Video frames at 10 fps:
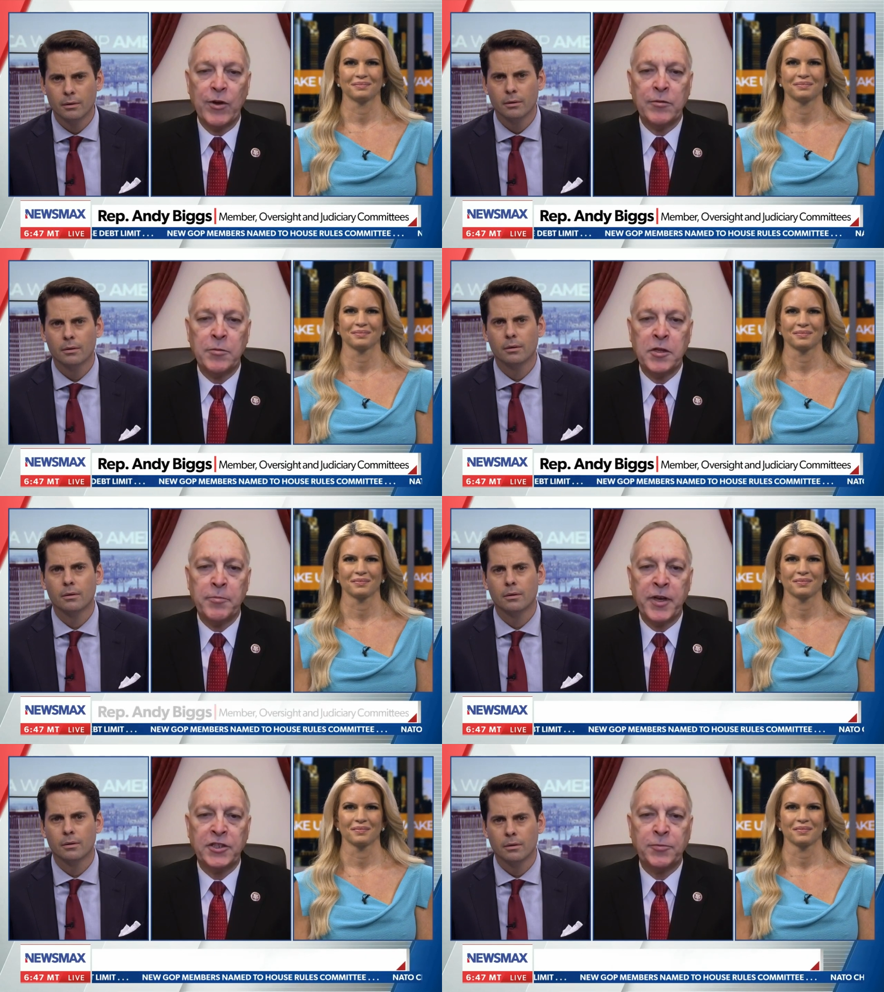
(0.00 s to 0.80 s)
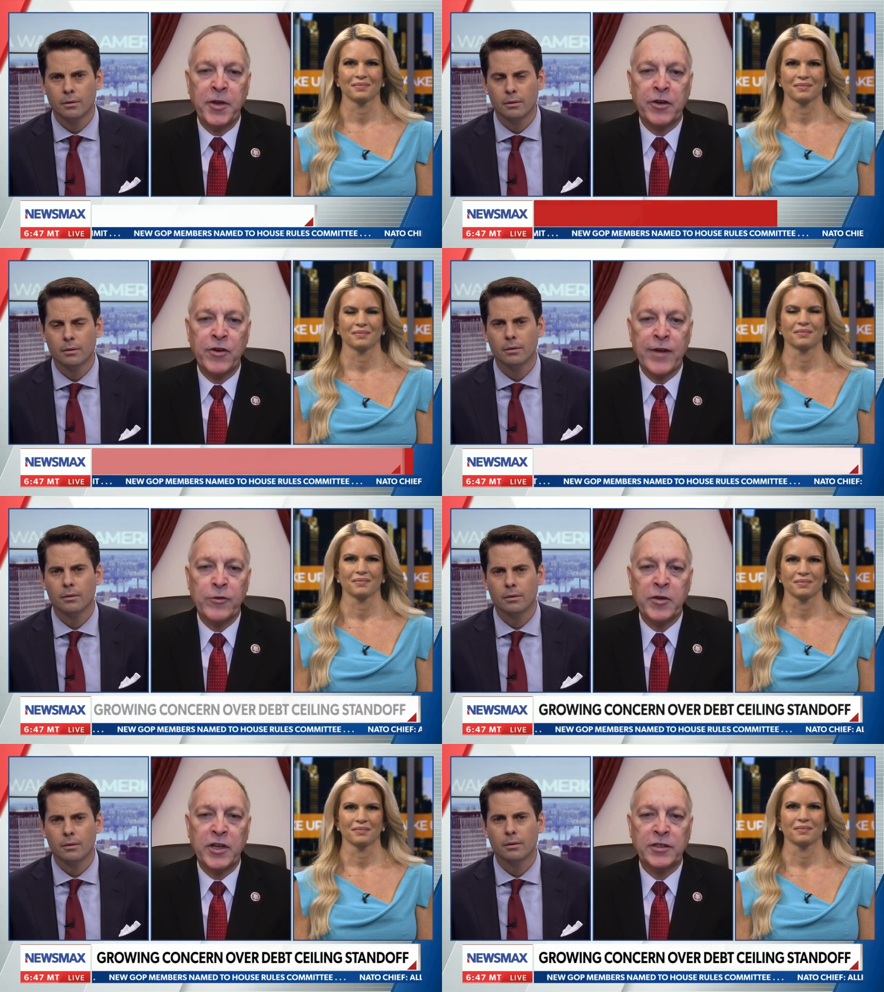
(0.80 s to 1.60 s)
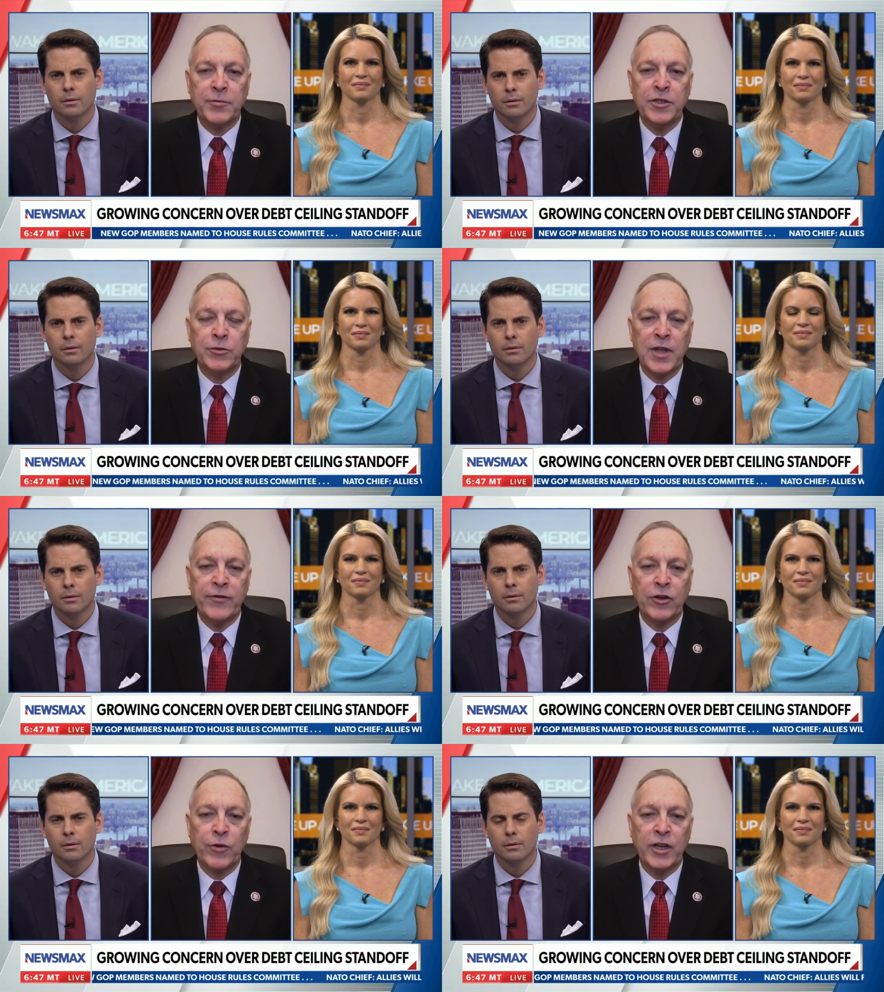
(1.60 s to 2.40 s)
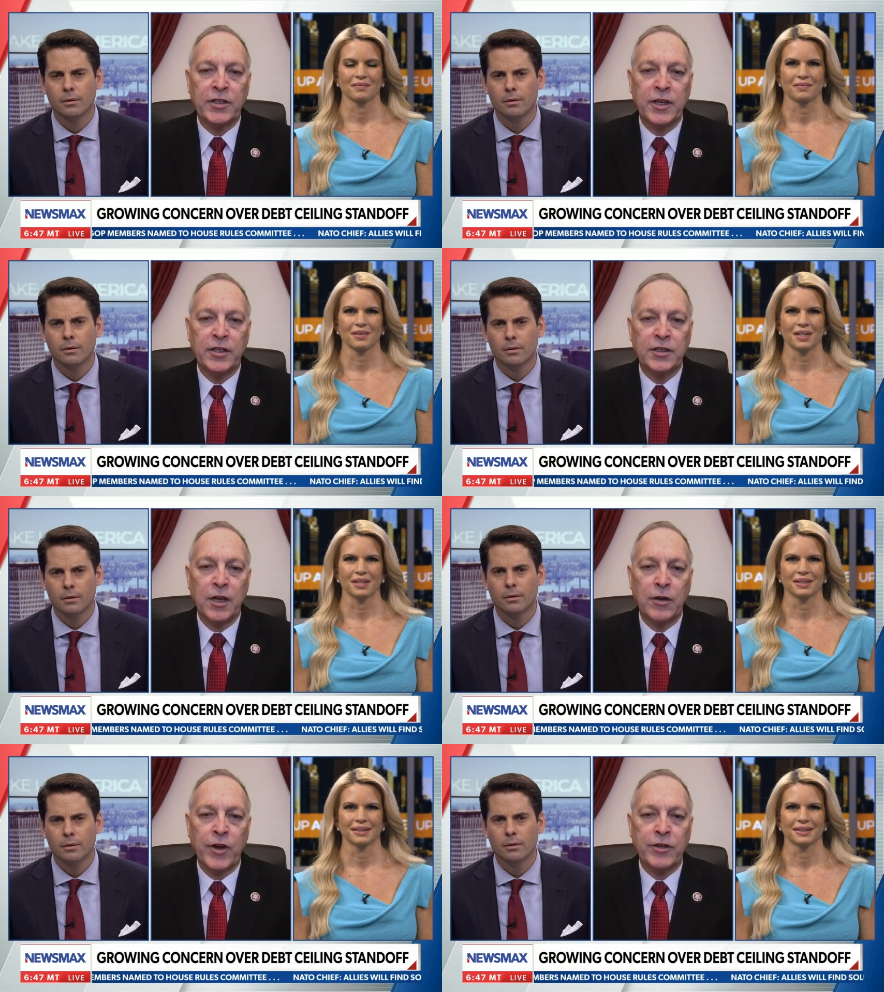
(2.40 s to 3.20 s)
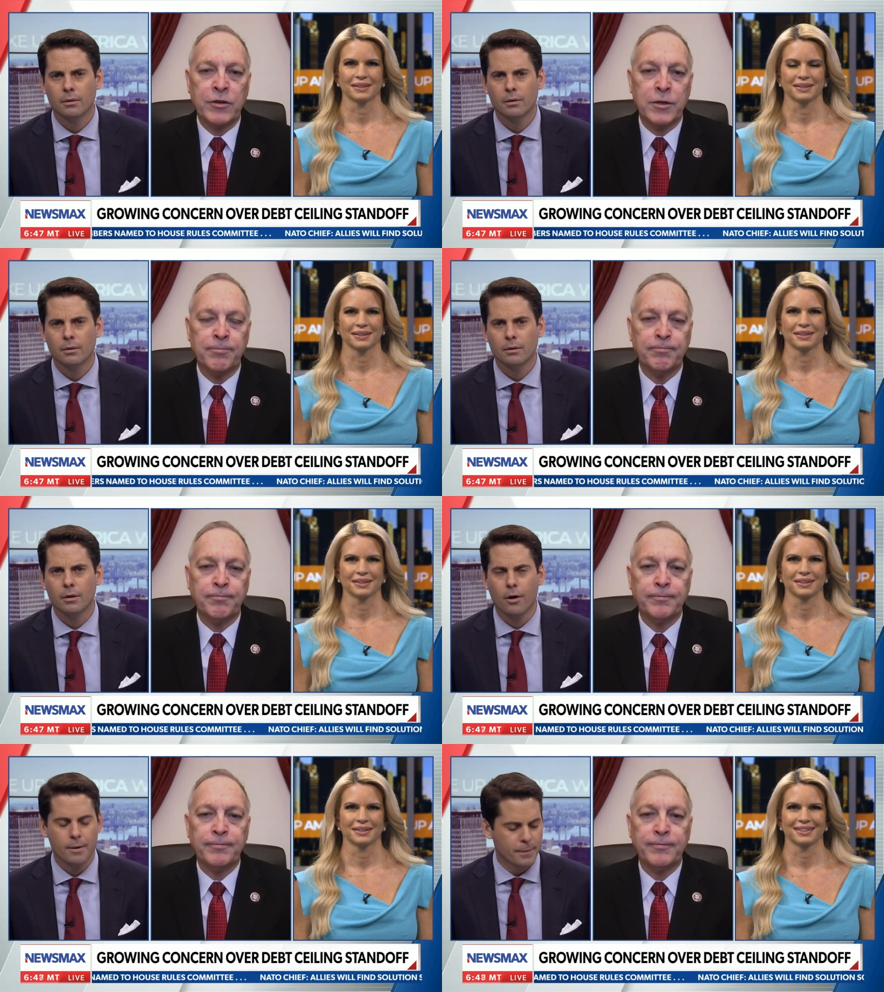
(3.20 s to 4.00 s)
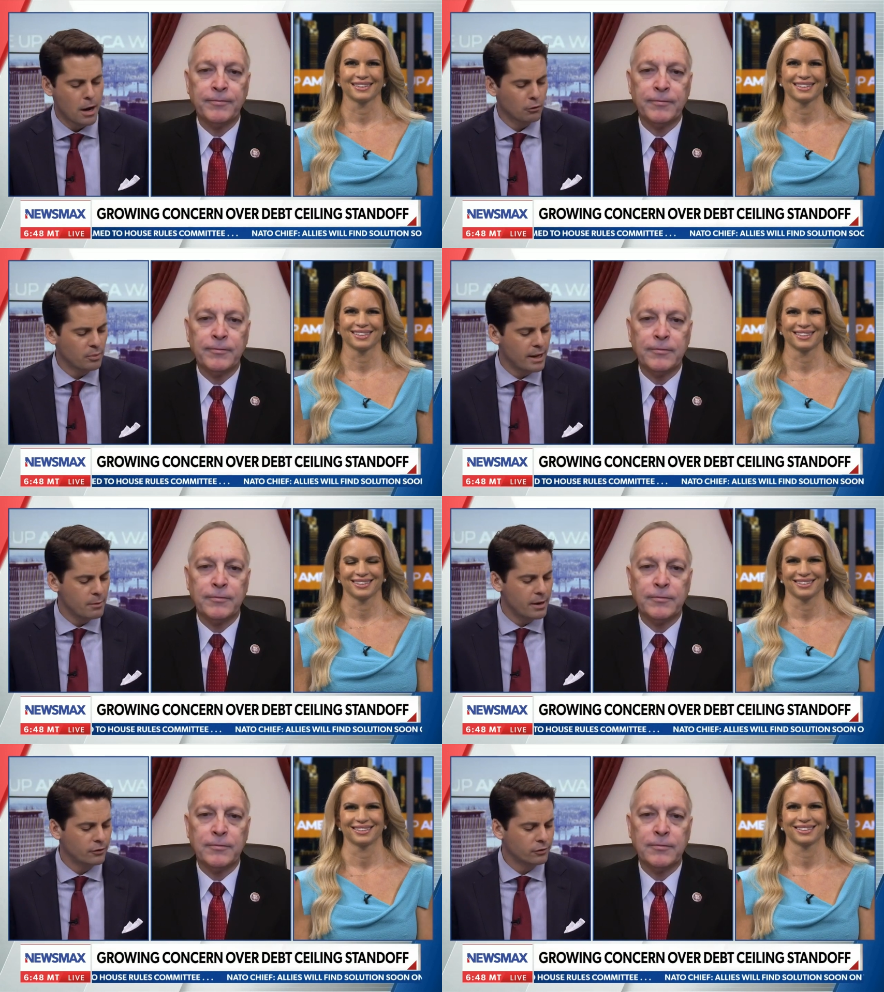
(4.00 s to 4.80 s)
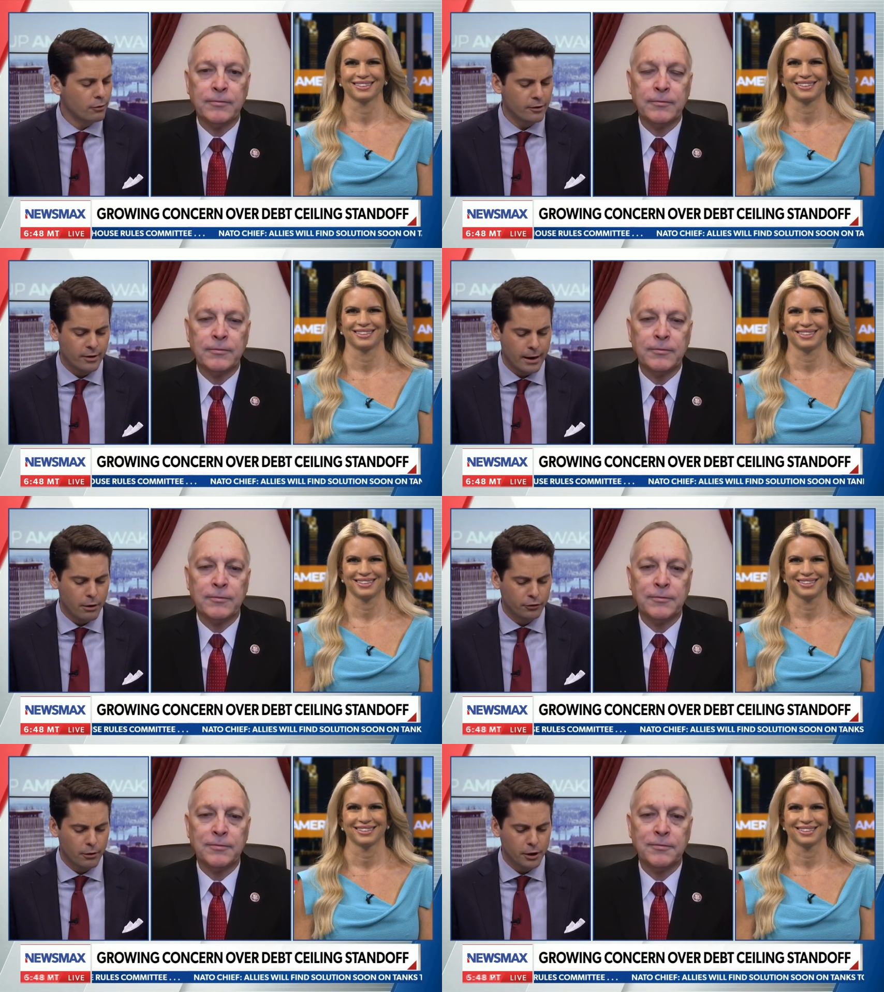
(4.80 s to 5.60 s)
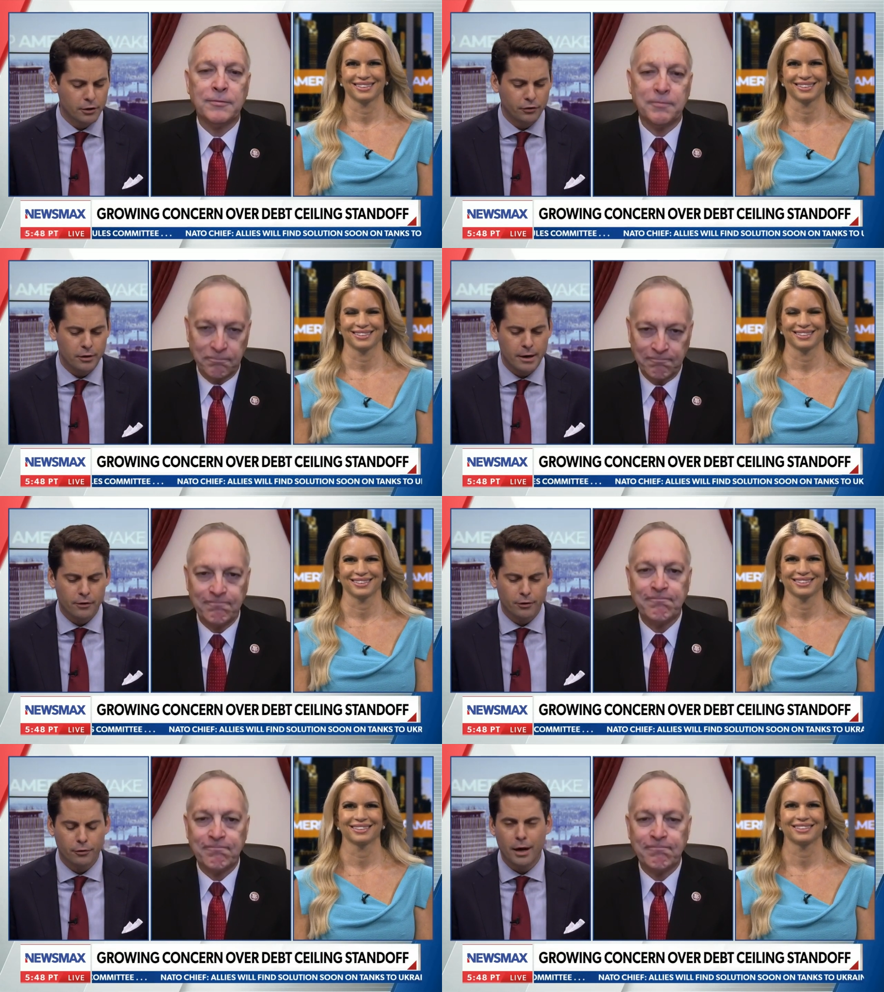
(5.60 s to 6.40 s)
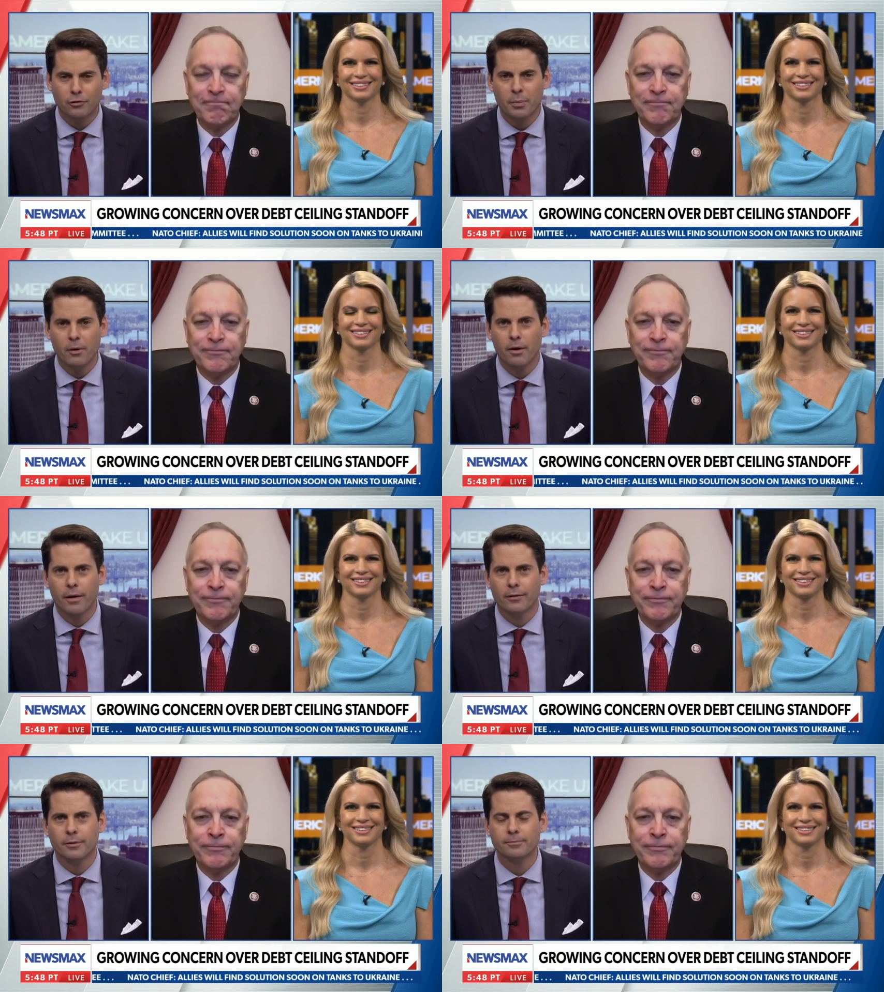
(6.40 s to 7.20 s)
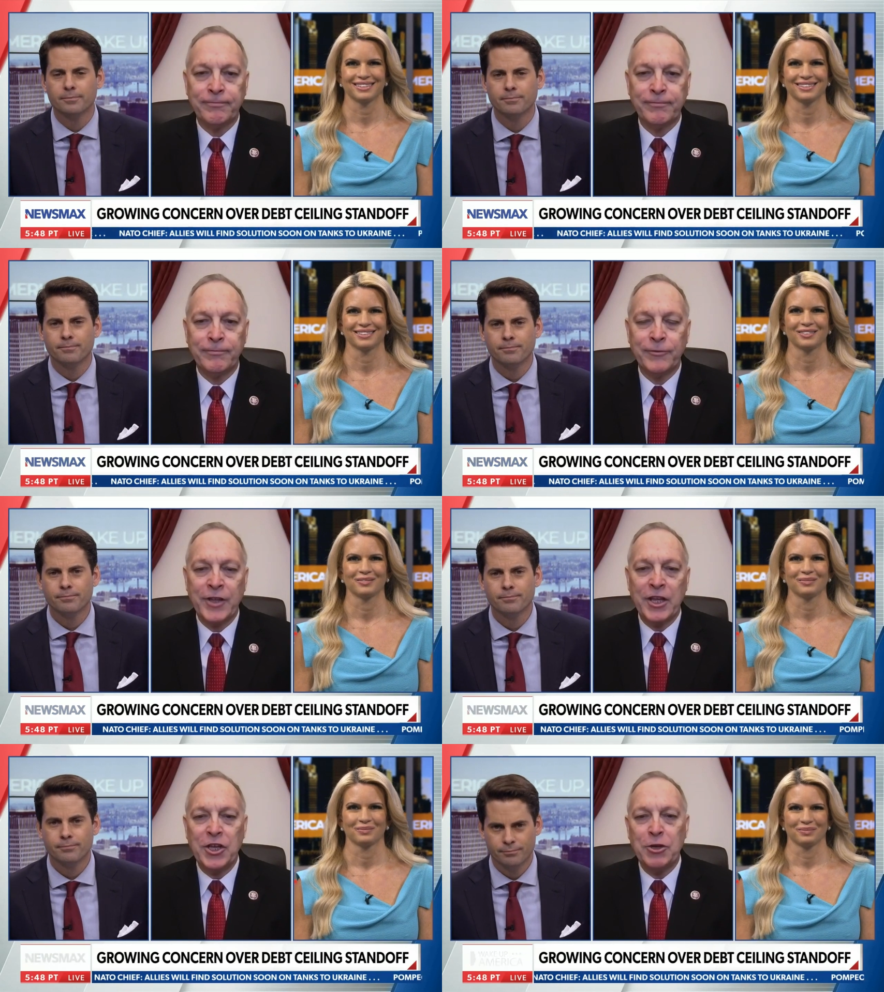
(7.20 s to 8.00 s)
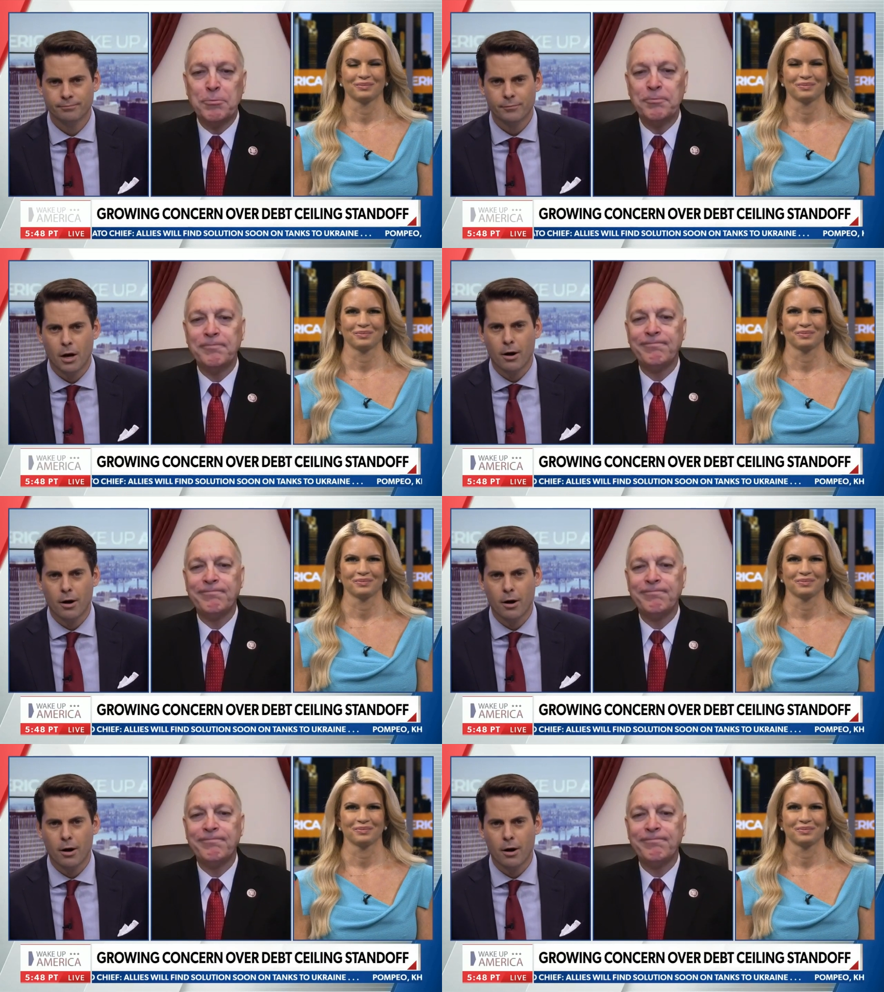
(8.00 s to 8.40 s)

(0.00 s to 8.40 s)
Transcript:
Speaker 1: him to be the best speaker ever because it means we'll have a great, uh, yeah. a great term. All right, Congressman Andy Biggs, great state of Arizona. Good to see you
Speaker 2: again, sir. Thanks for being with us. Thank you. All